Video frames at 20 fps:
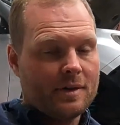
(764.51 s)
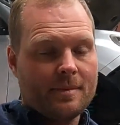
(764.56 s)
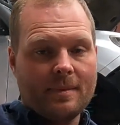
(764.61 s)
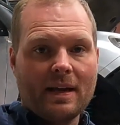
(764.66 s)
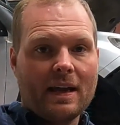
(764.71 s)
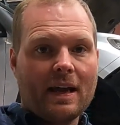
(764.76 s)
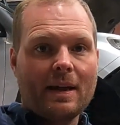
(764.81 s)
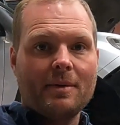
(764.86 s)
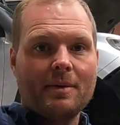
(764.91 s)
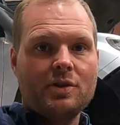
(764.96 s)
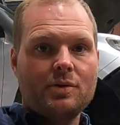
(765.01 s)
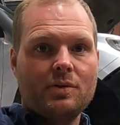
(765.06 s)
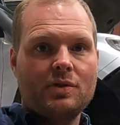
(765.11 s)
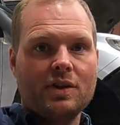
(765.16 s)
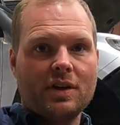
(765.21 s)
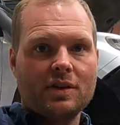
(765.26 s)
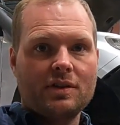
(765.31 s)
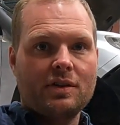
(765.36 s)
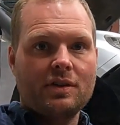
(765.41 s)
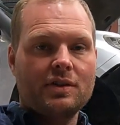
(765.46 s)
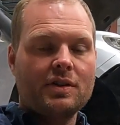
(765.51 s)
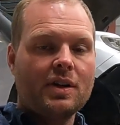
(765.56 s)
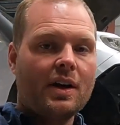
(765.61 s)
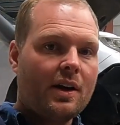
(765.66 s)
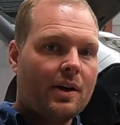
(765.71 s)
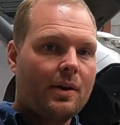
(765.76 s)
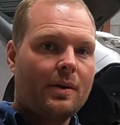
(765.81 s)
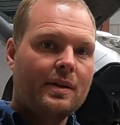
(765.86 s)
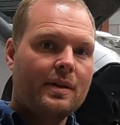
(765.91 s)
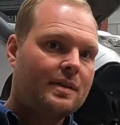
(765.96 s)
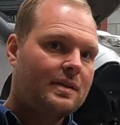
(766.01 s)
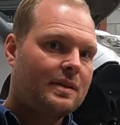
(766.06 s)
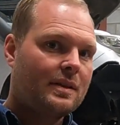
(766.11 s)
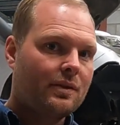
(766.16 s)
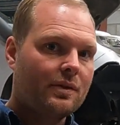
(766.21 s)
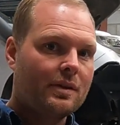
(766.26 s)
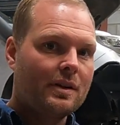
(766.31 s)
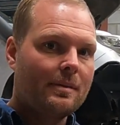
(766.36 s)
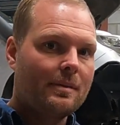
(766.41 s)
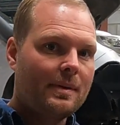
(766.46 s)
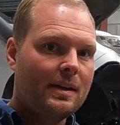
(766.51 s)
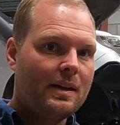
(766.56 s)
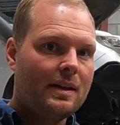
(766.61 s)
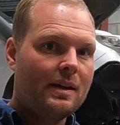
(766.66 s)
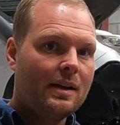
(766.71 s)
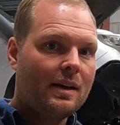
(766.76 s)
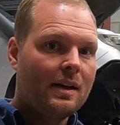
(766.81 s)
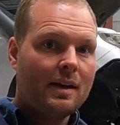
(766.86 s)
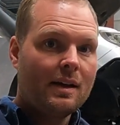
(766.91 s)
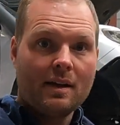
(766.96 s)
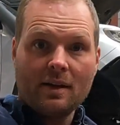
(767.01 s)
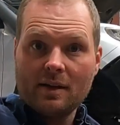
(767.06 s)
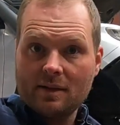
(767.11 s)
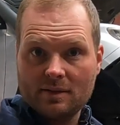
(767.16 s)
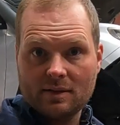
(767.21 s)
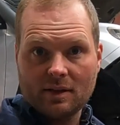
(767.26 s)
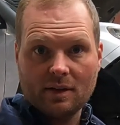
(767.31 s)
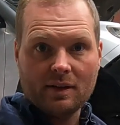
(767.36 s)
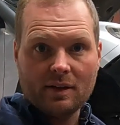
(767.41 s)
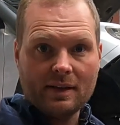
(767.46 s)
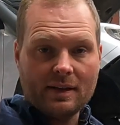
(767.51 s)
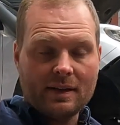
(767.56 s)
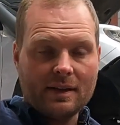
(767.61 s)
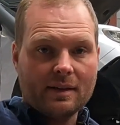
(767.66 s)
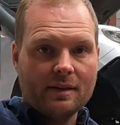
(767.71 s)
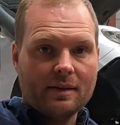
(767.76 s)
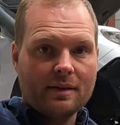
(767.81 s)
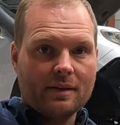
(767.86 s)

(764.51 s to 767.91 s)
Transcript: No matter how much you adjust your toe, it's still going to be slightly